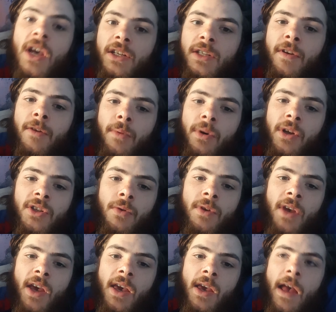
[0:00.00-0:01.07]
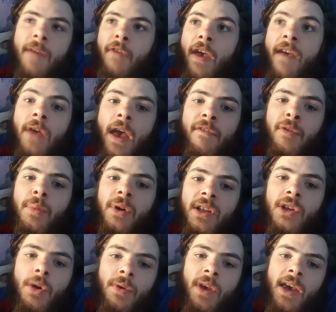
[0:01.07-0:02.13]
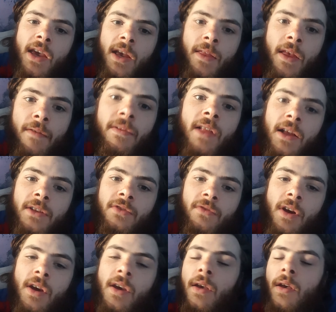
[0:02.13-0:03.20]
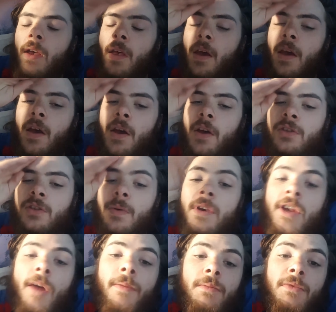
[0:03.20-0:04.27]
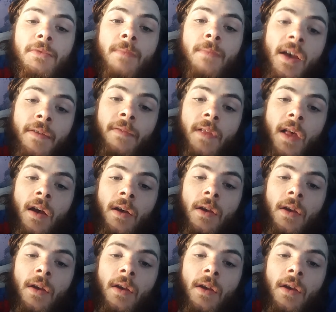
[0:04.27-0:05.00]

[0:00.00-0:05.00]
if everybody's okay, if everybody's okay in their flats, right? So he comes up to my flat,